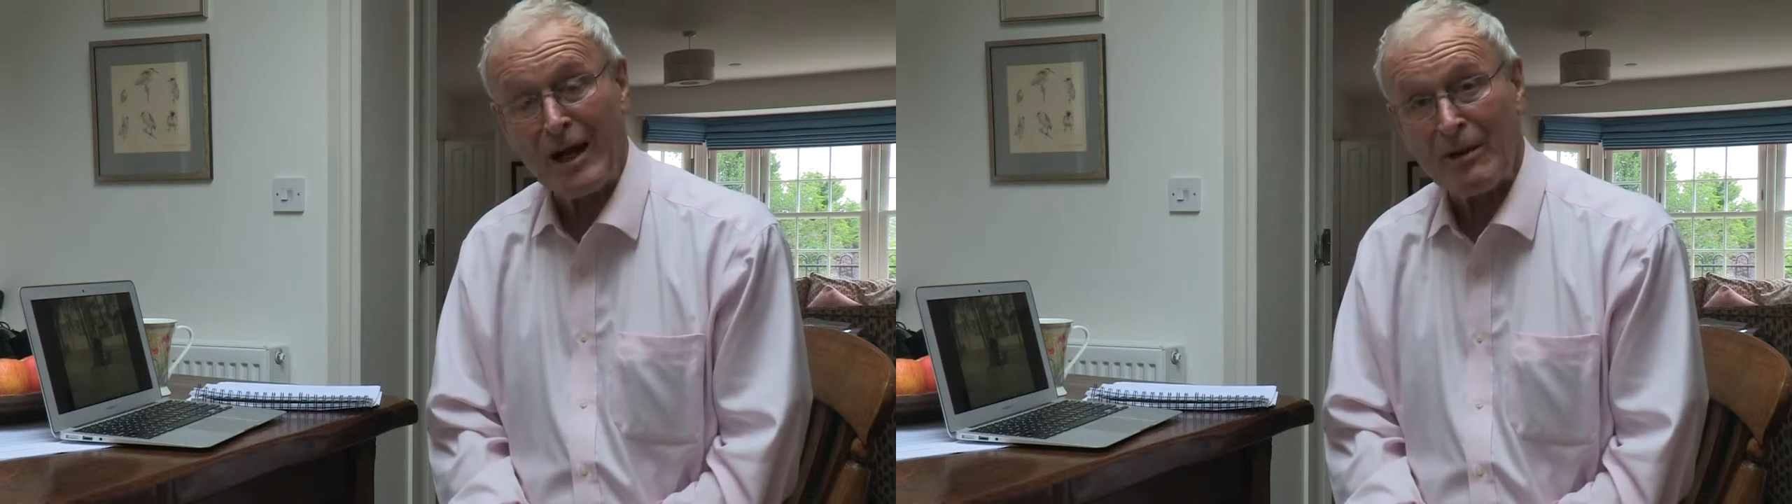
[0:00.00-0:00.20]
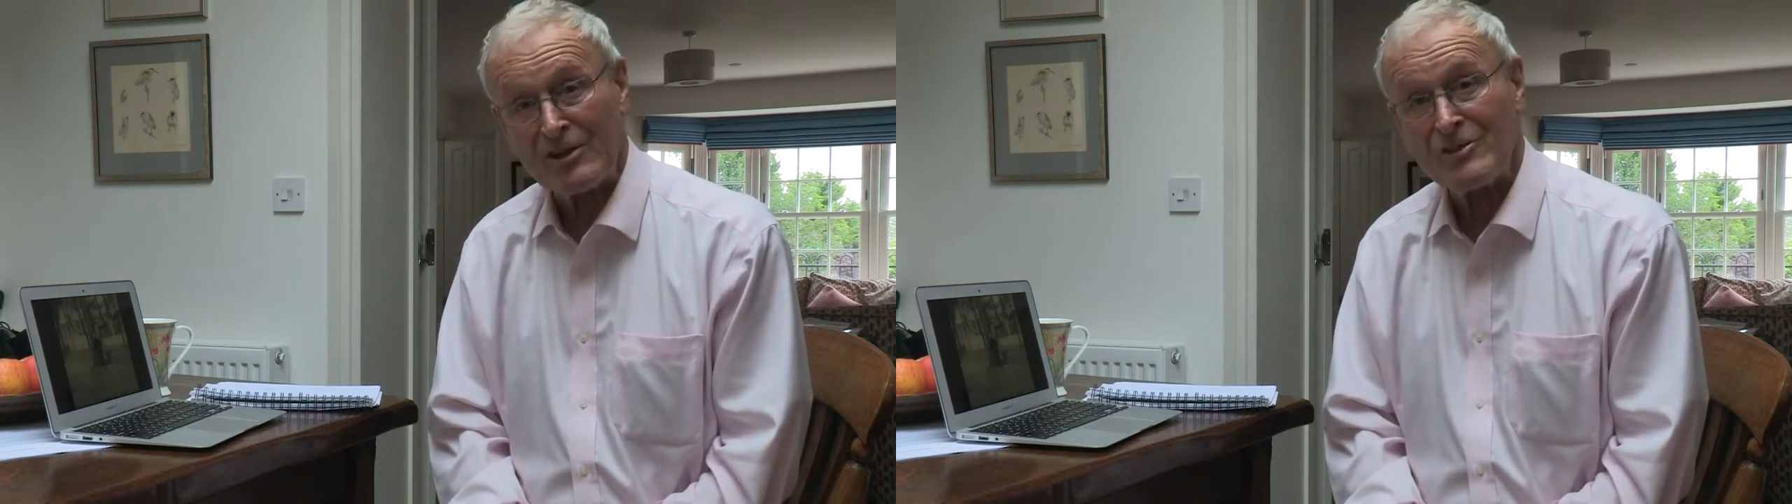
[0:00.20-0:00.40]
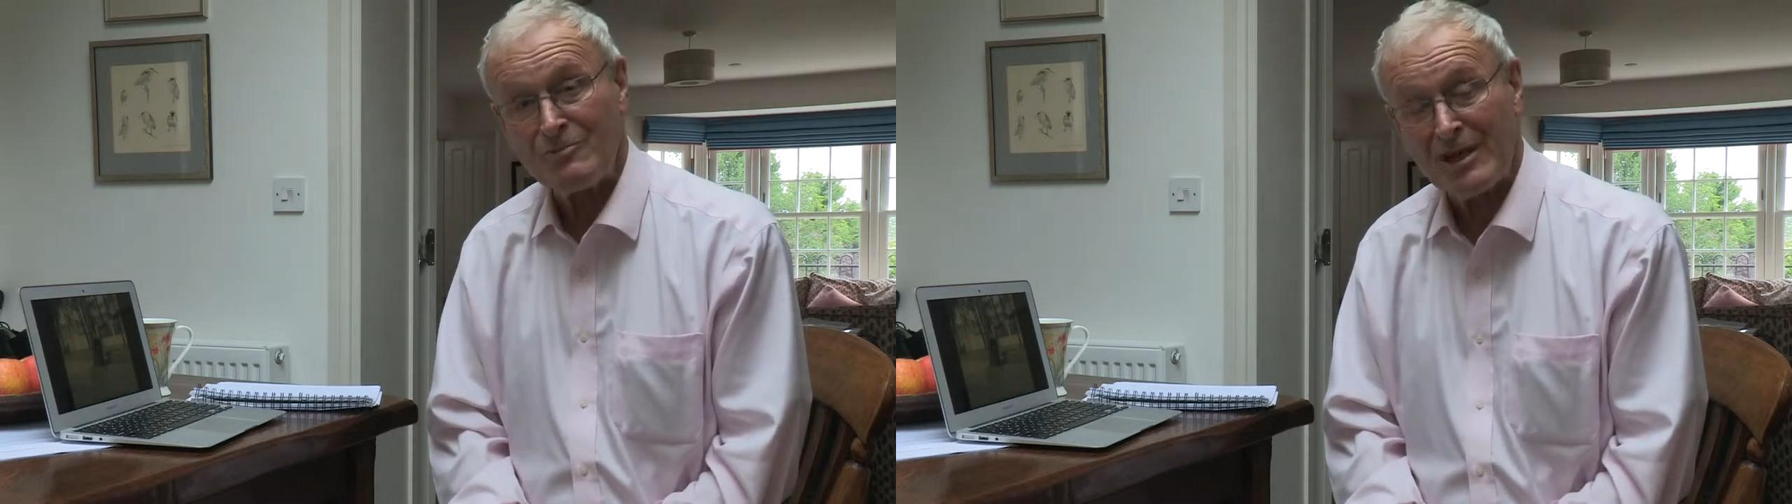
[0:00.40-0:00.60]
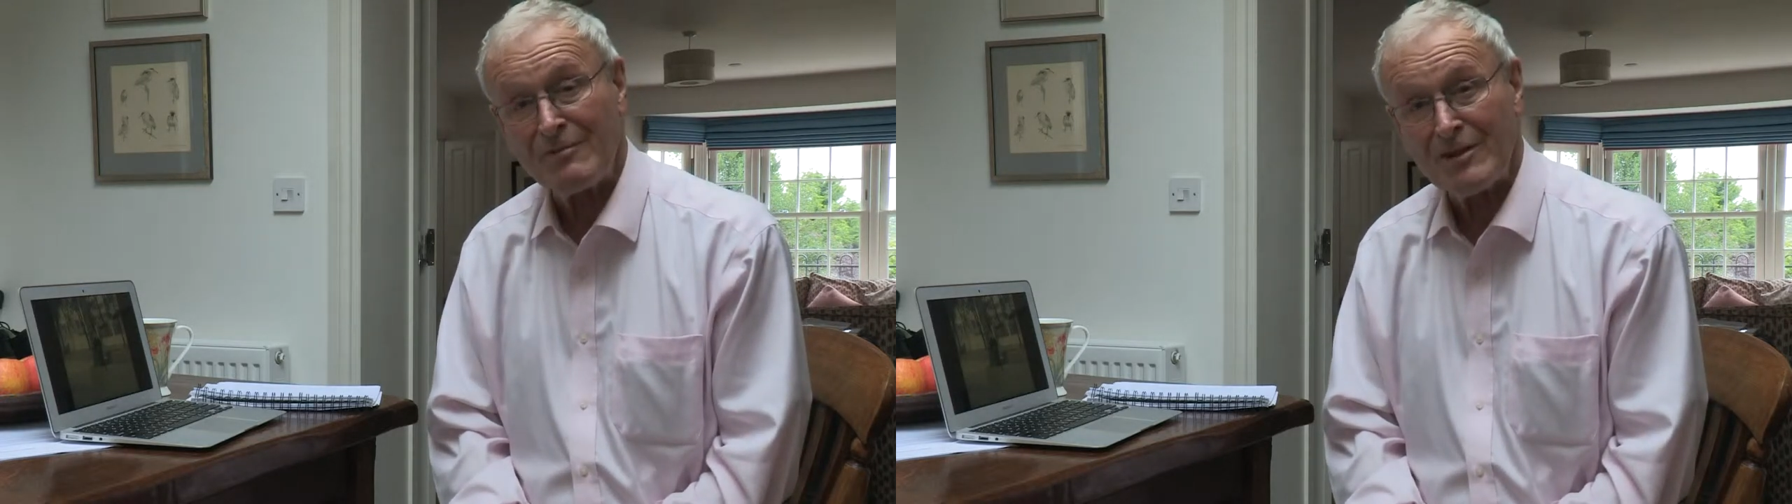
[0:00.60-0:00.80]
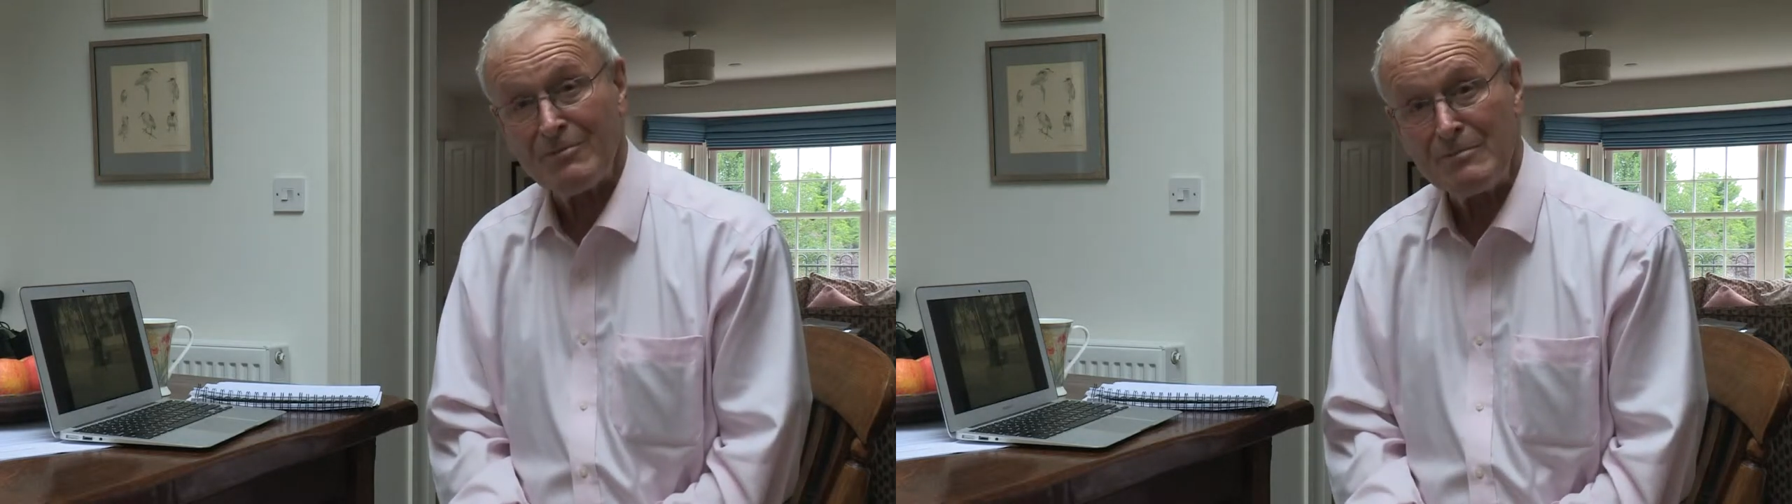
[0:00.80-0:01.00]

I'm actually working for the